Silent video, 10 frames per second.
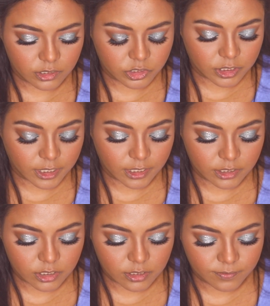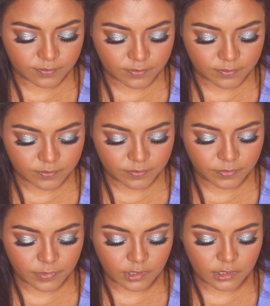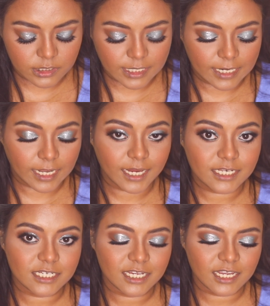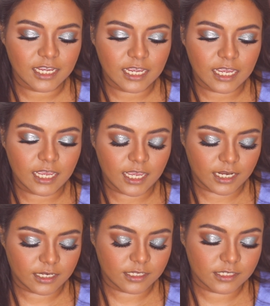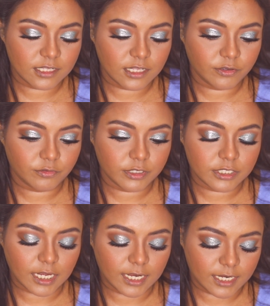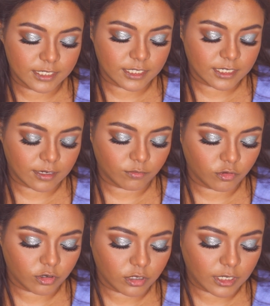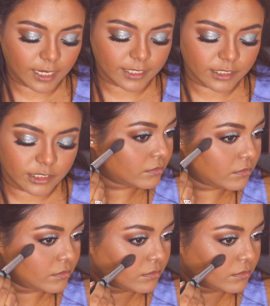the shade Sunlight, and this liquid highlighter I'm gonna add it